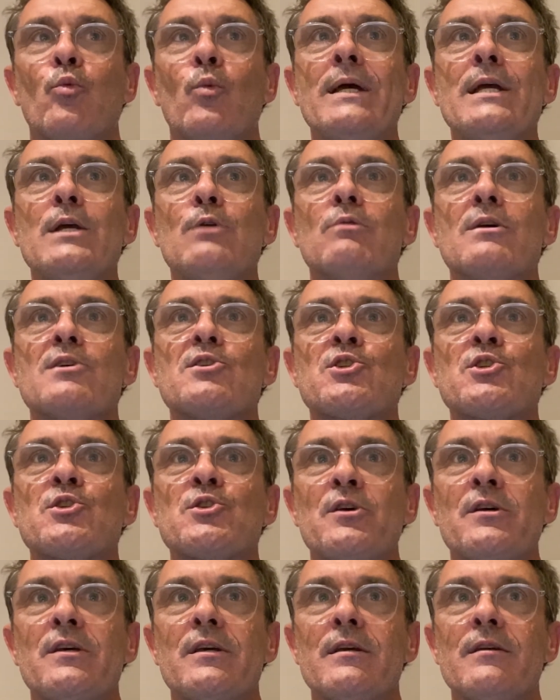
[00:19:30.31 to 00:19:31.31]
We
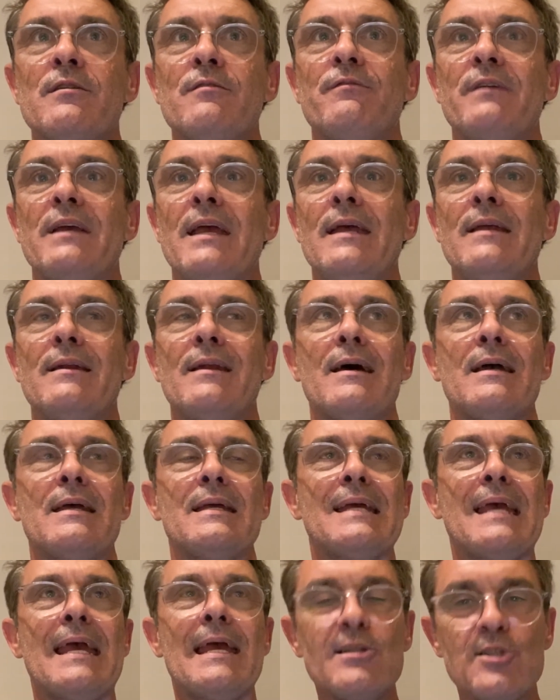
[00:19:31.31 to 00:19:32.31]
receive in
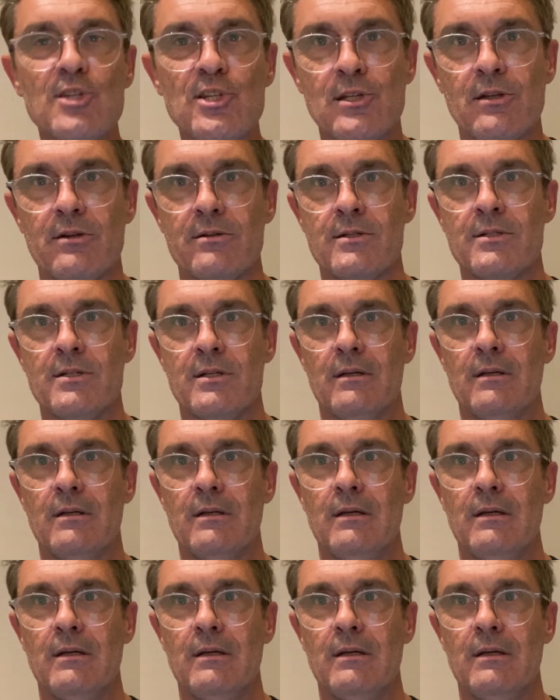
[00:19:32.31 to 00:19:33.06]
an instant,